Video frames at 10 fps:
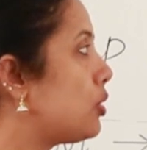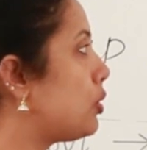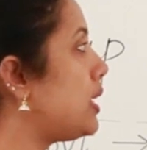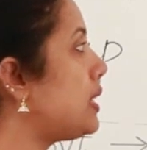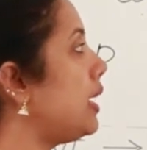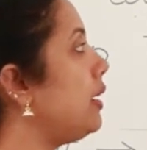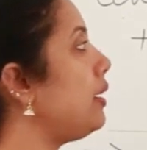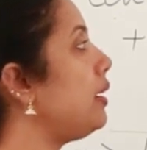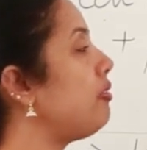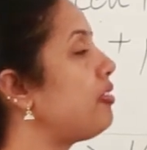So
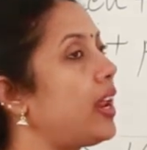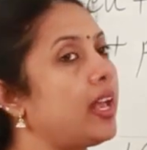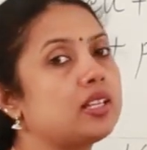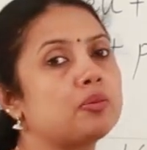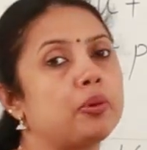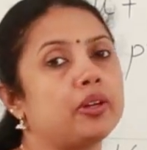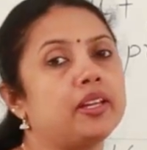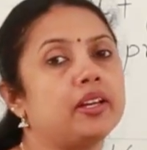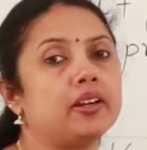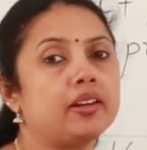600 francs per
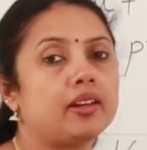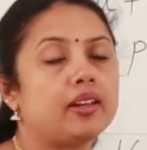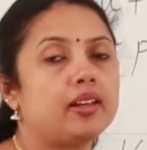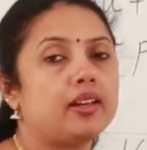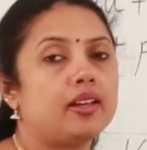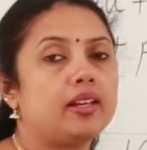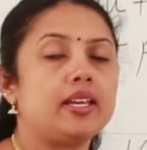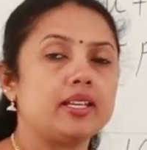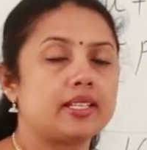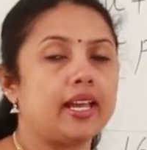year
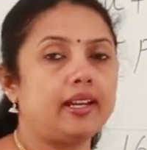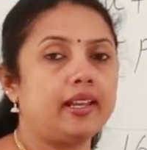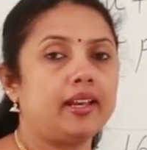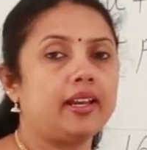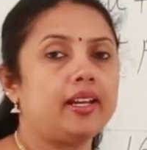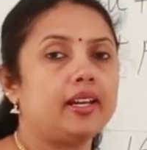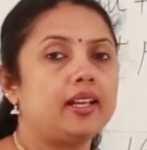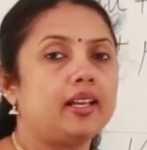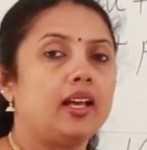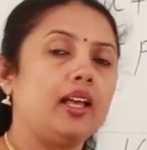he is getting it
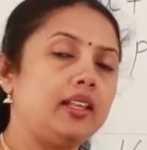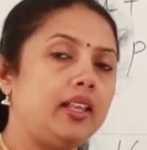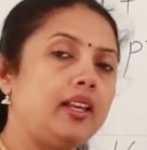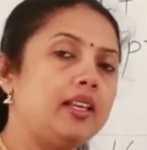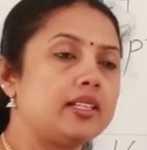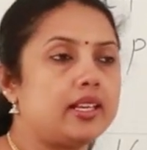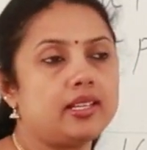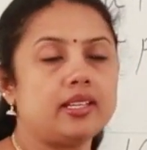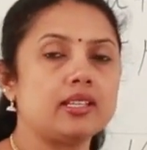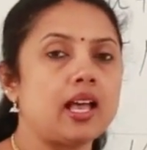and then he
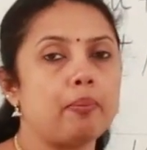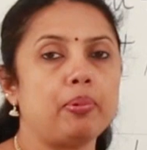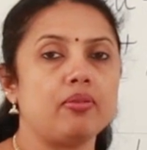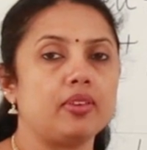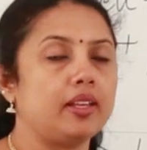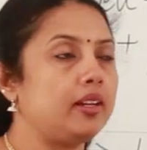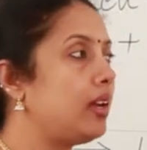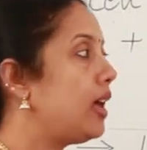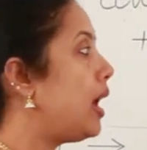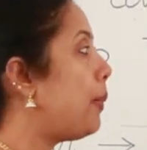says he is happy with
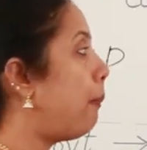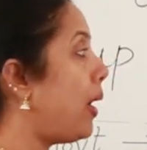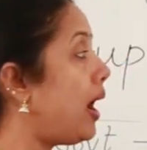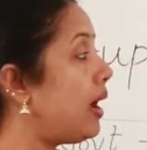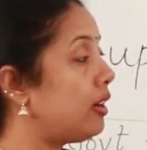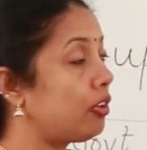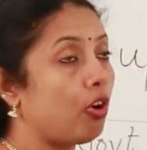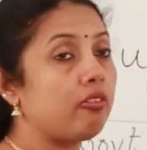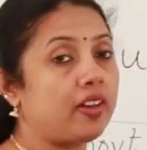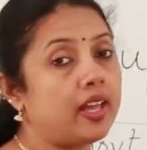it. A part
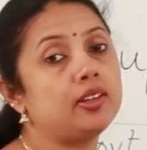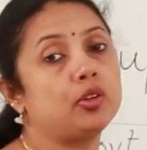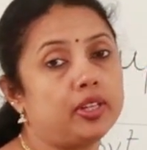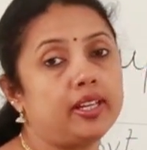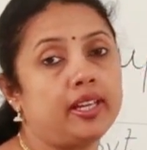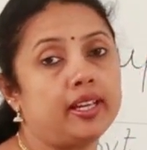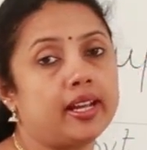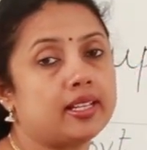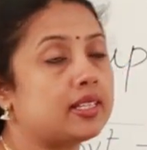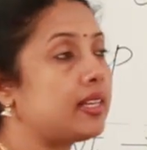of annuity he
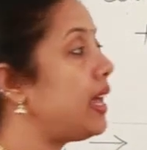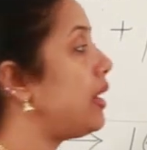gets, say